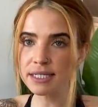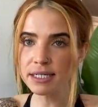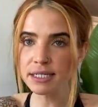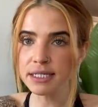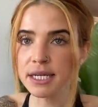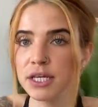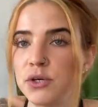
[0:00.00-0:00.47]

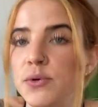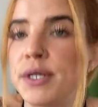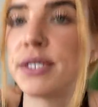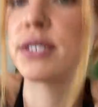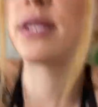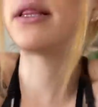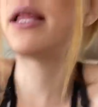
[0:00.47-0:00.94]
take you
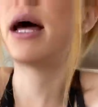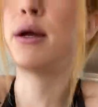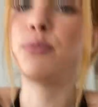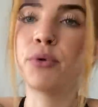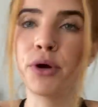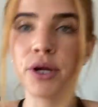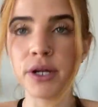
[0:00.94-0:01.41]
into the
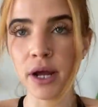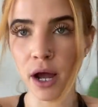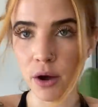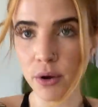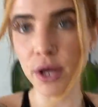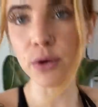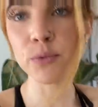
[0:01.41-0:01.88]
library
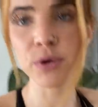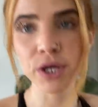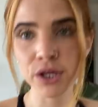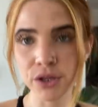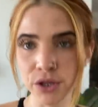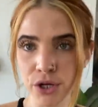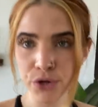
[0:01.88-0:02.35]
now and we
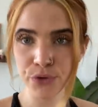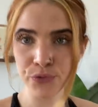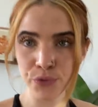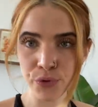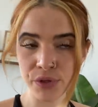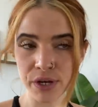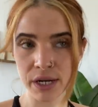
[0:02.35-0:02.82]
could look
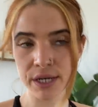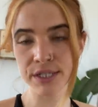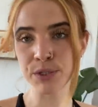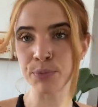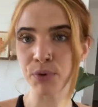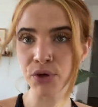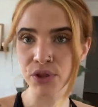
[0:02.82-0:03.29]
for the
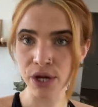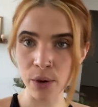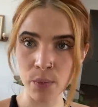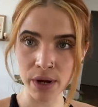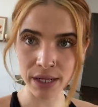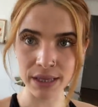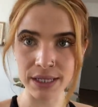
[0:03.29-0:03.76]
next book that I
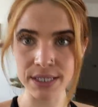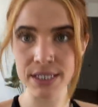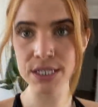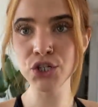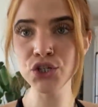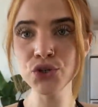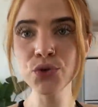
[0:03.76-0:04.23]
want to
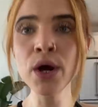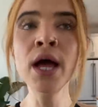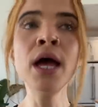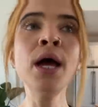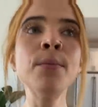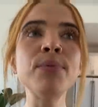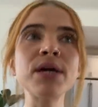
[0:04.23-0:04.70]
listen to,
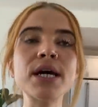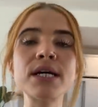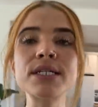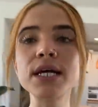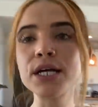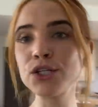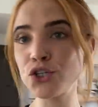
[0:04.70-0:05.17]

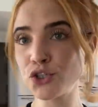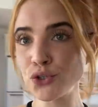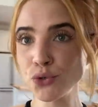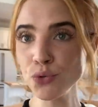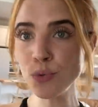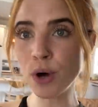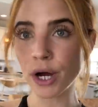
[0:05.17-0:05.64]
because I
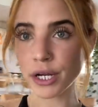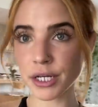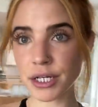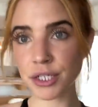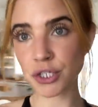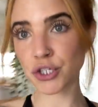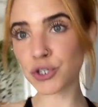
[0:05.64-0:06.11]
do want
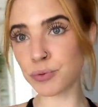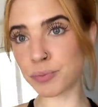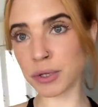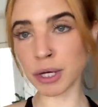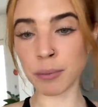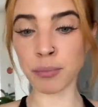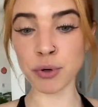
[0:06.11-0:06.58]
it to
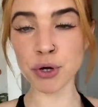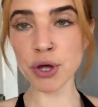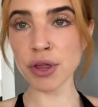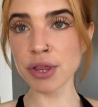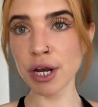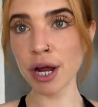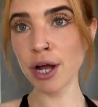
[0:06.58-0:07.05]
be a book
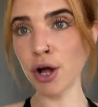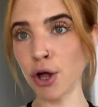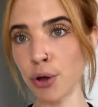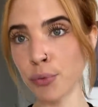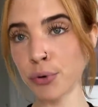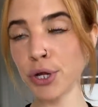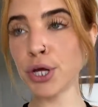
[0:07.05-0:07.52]
that I
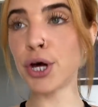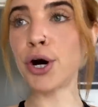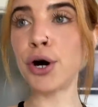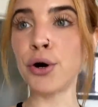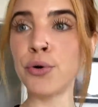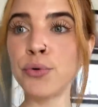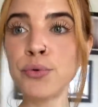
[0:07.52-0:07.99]
already
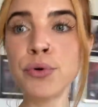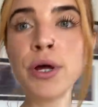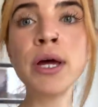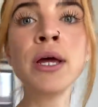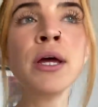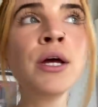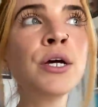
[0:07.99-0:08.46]
own
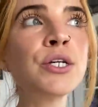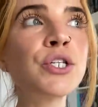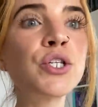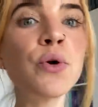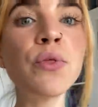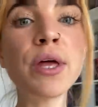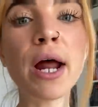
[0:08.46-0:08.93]

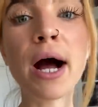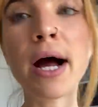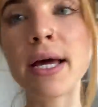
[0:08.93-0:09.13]
so that I